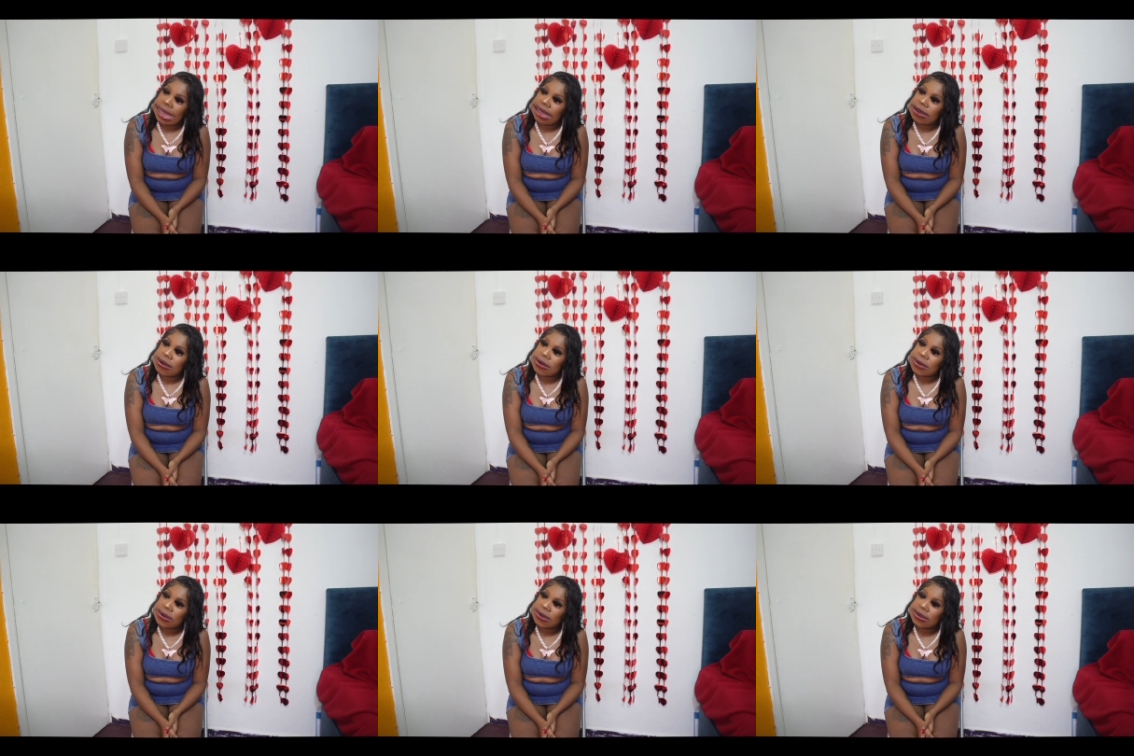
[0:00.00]
wow.
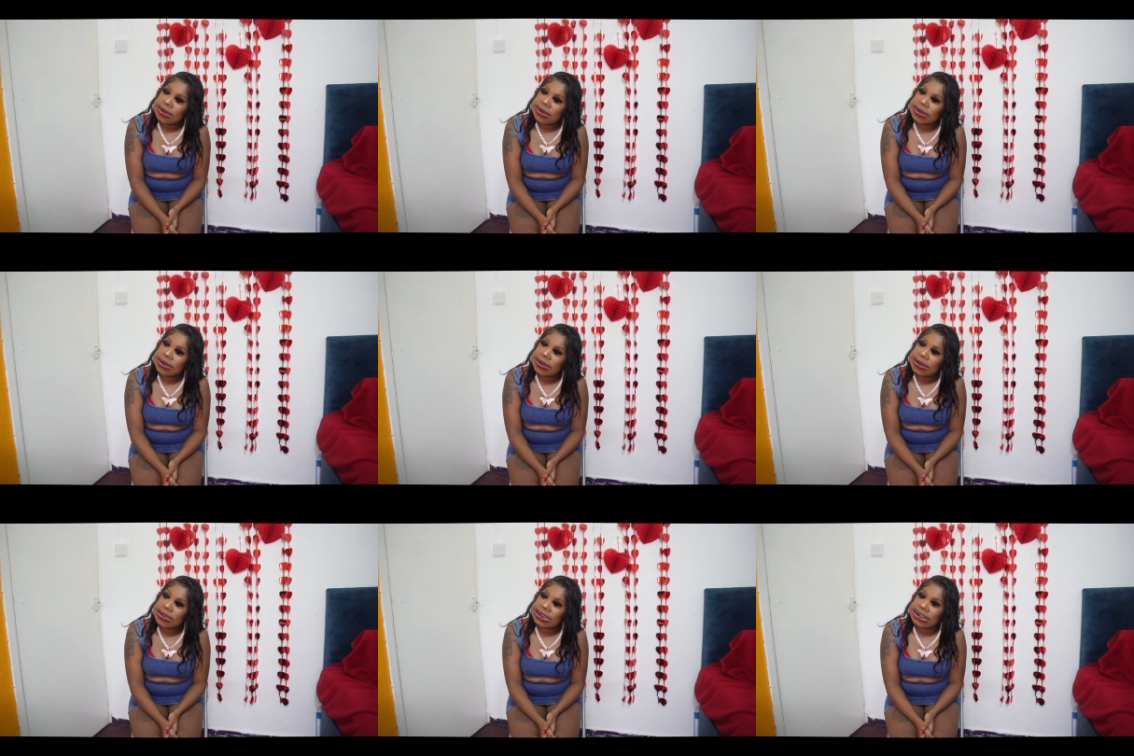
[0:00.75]

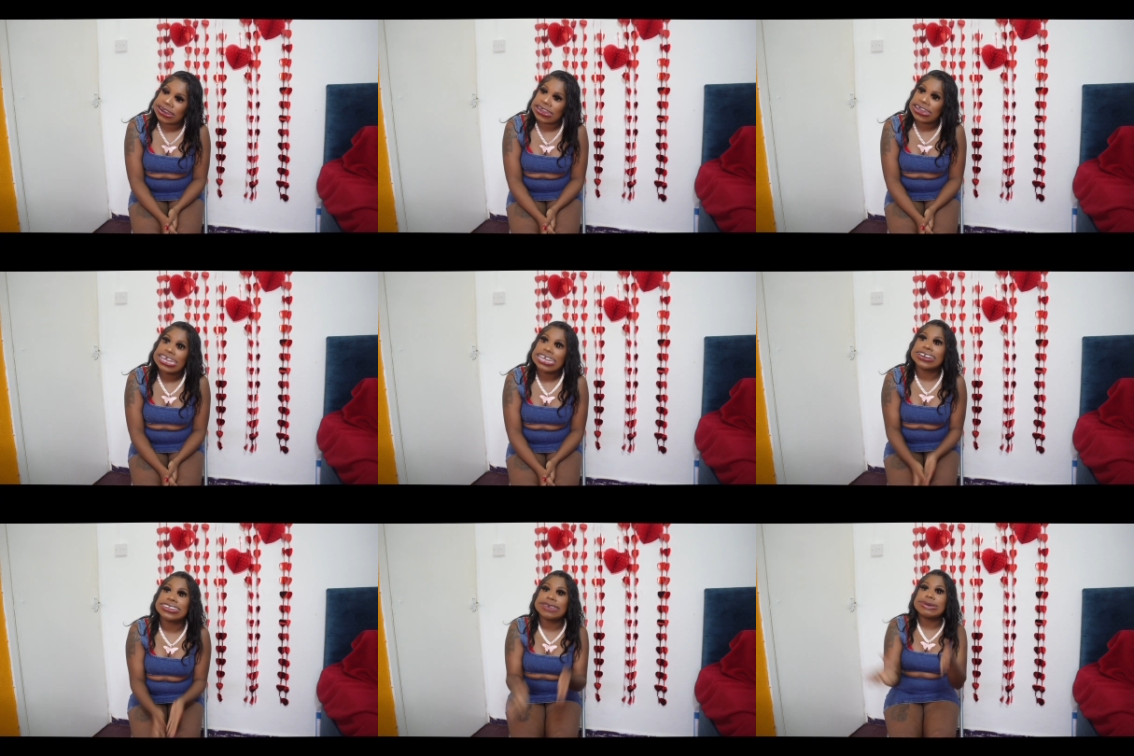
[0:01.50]
You know,
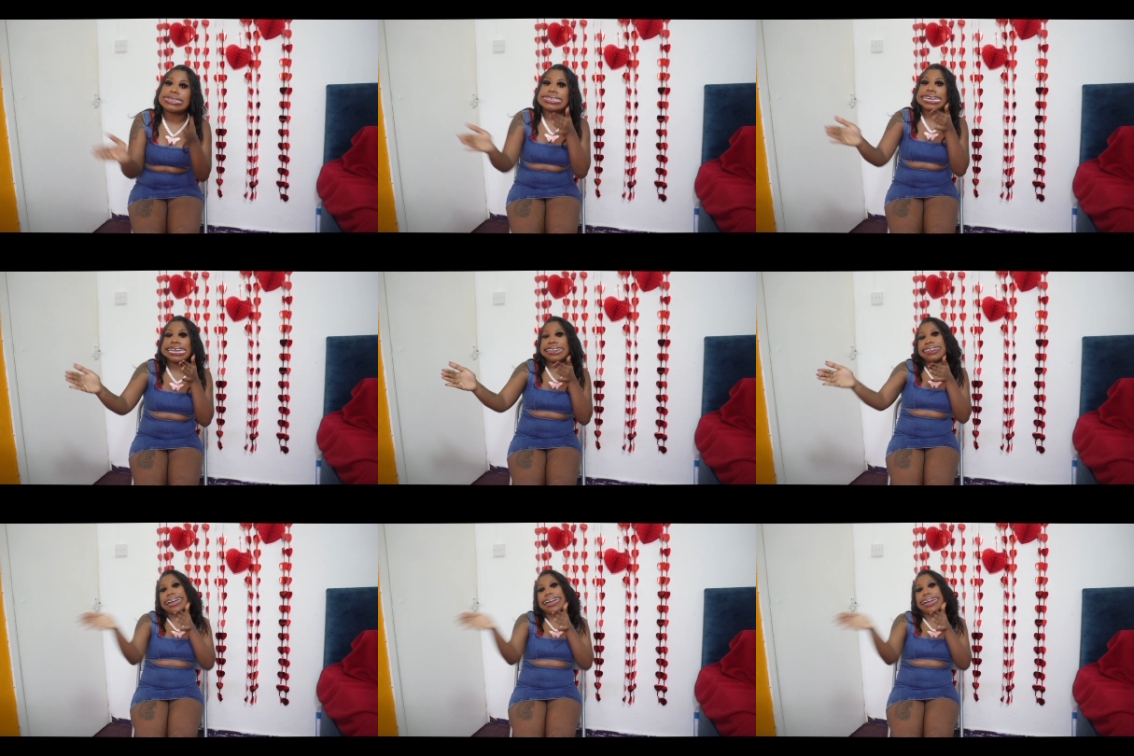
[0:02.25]
because he was sitting